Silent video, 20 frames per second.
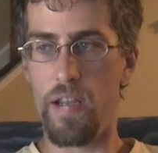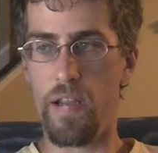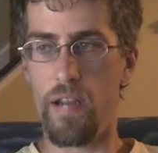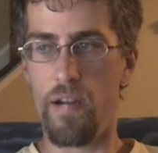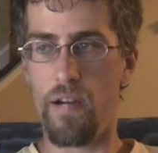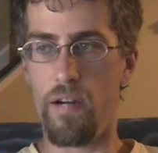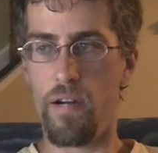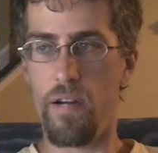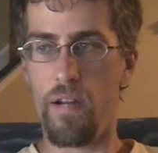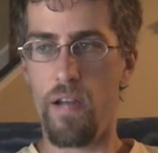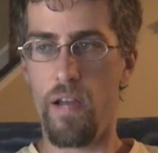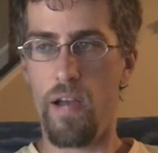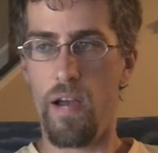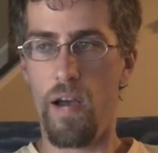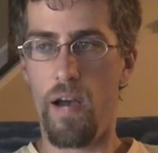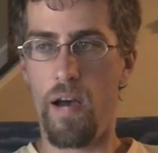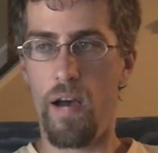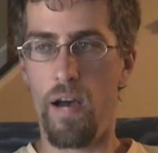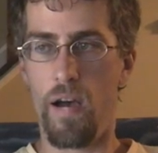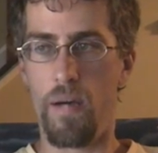here,
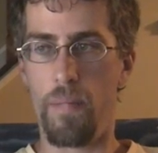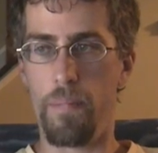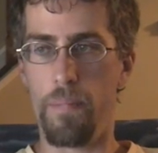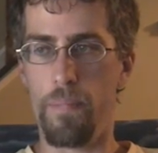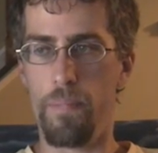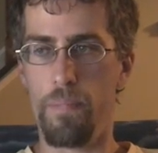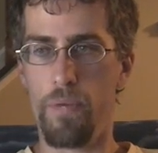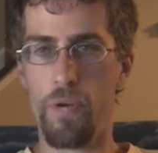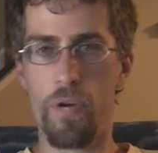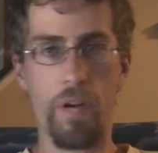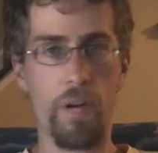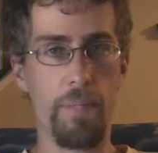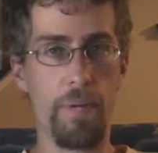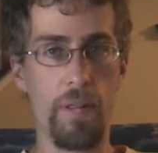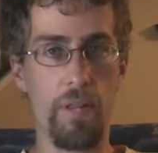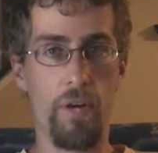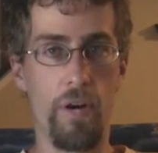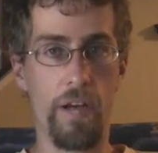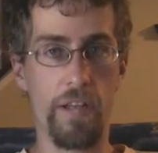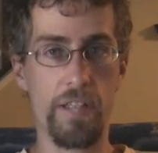um, you're going to be
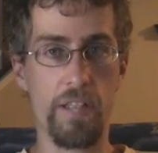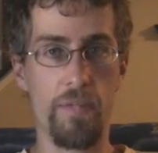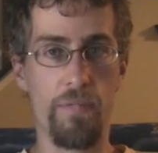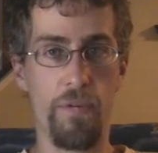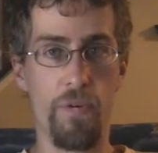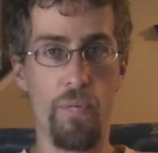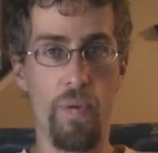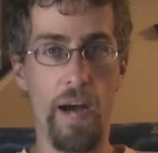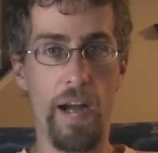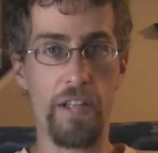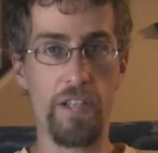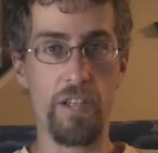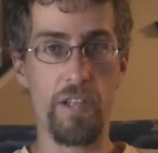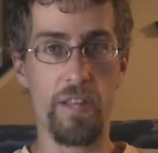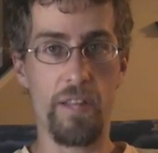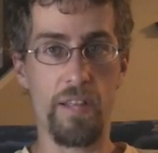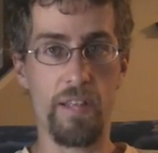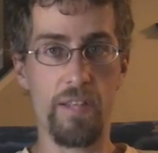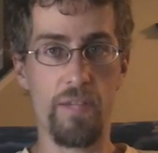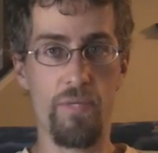lost if you're
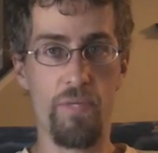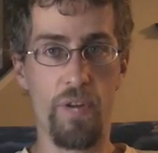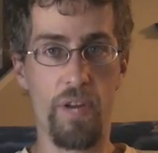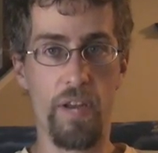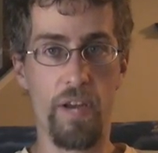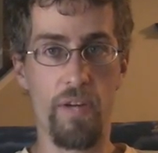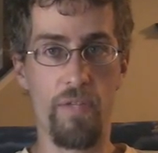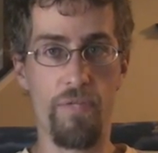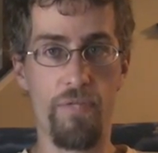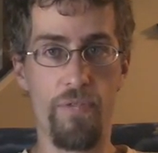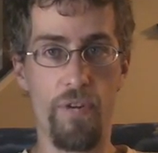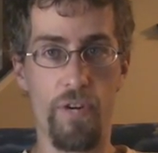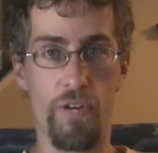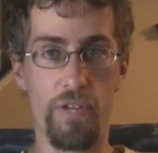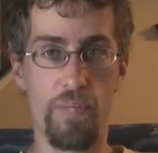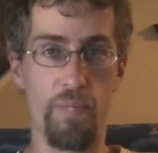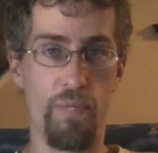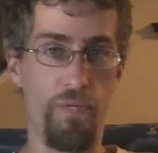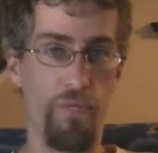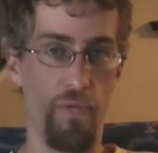watching this video
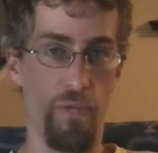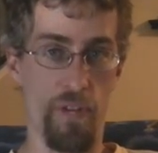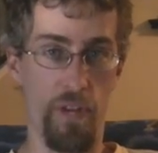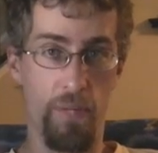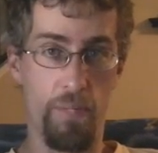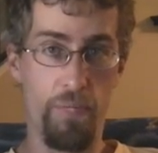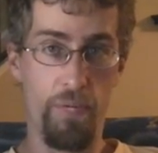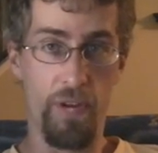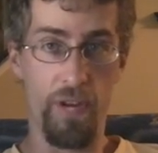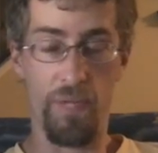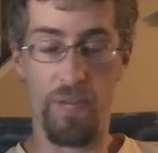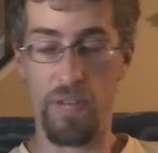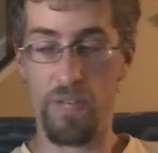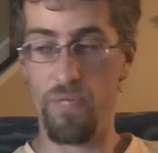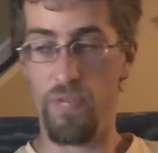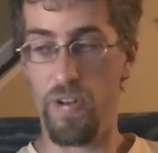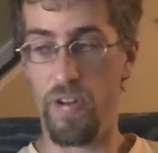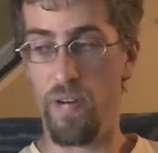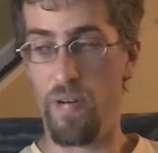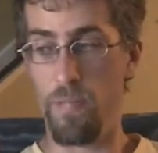first before the previous
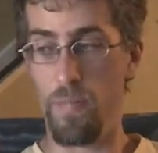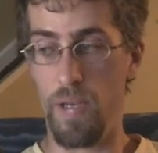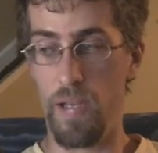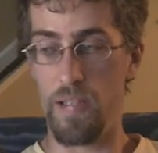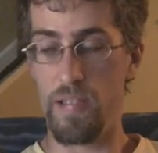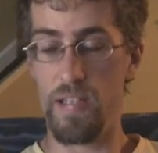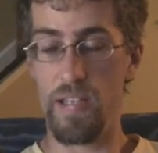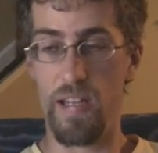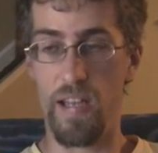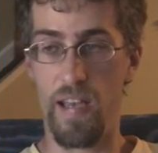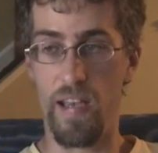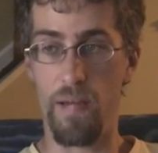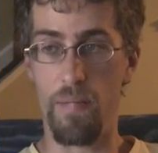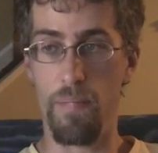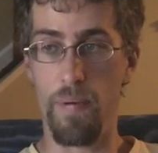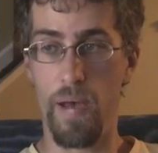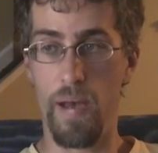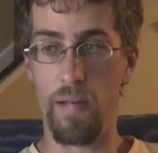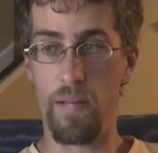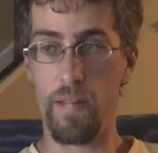video I made today
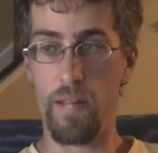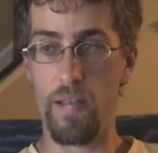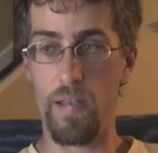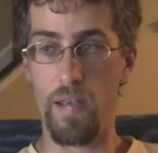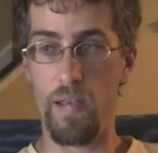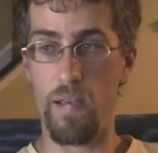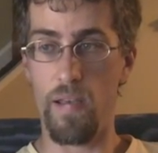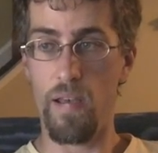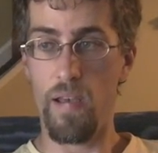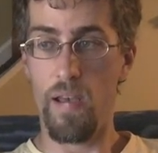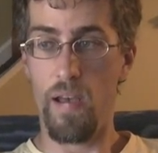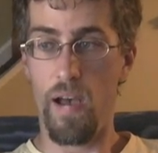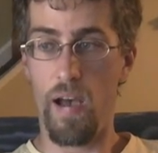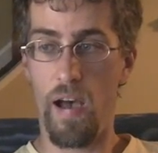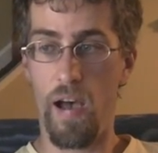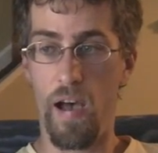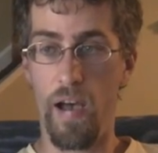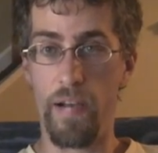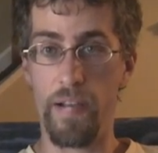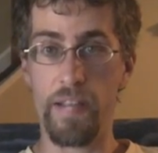about the,
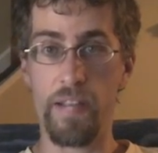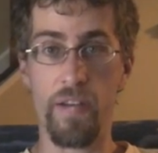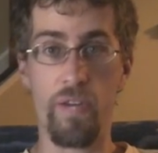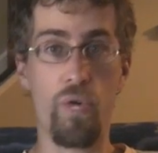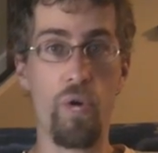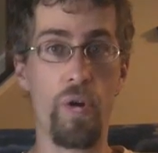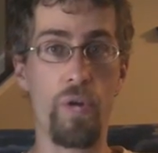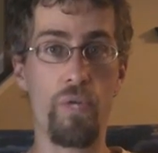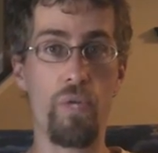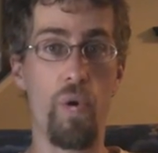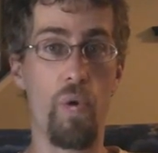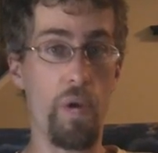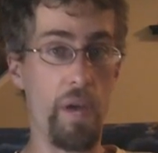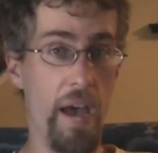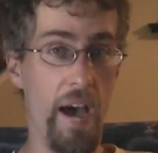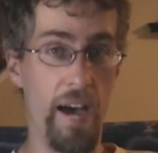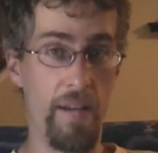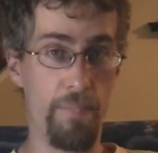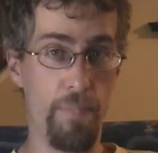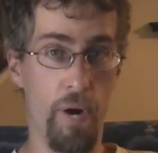uh, the quote-unquote
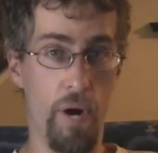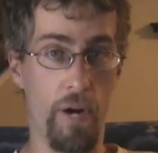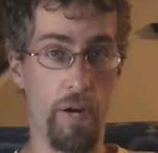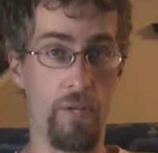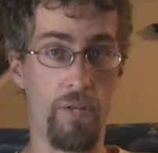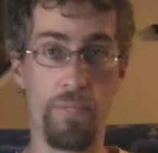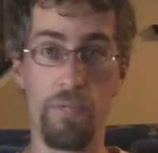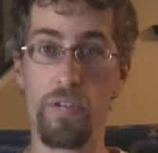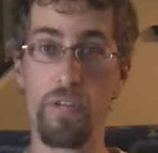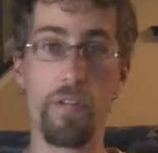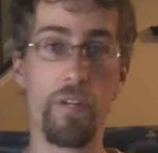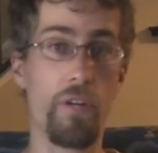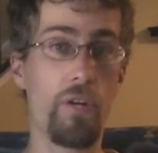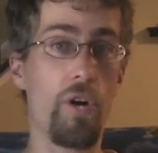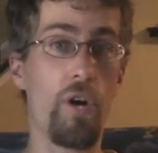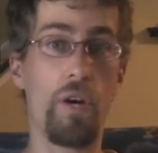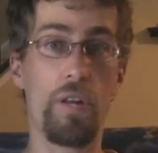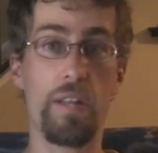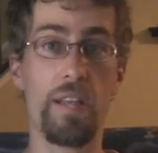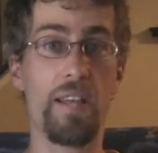God particle. I'm just going
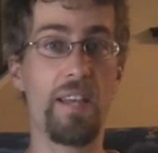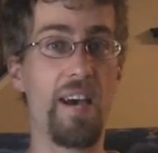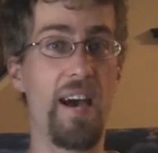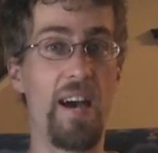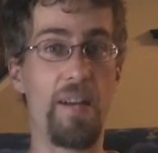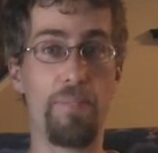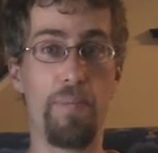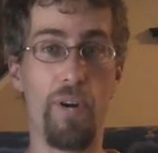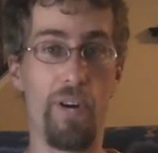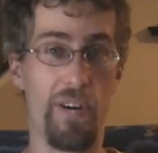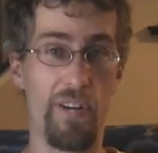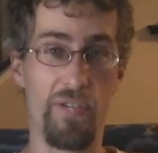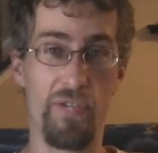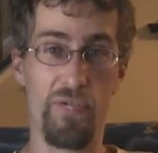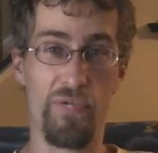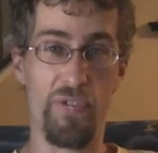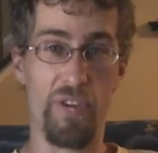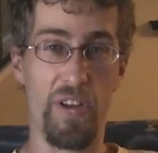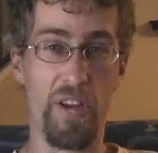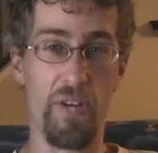to call it the God
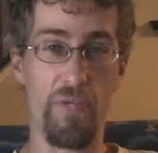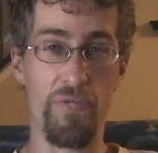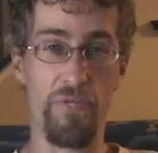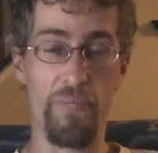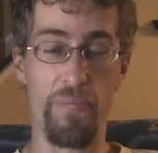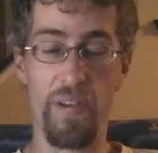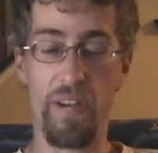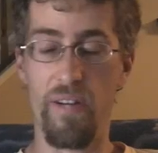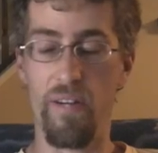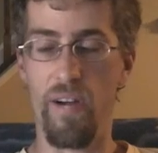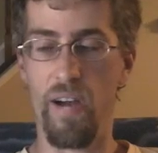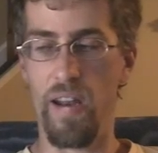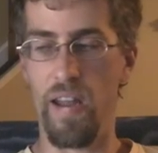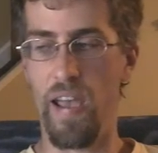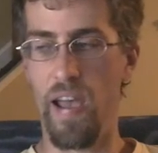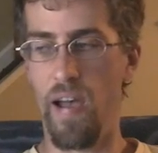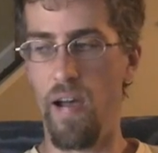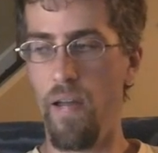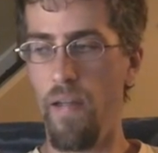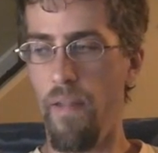particle video from here on
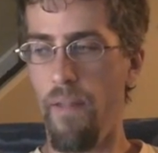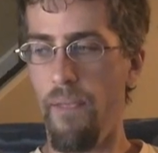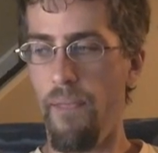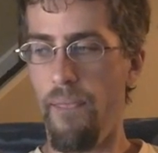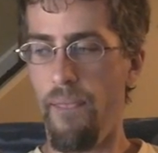out.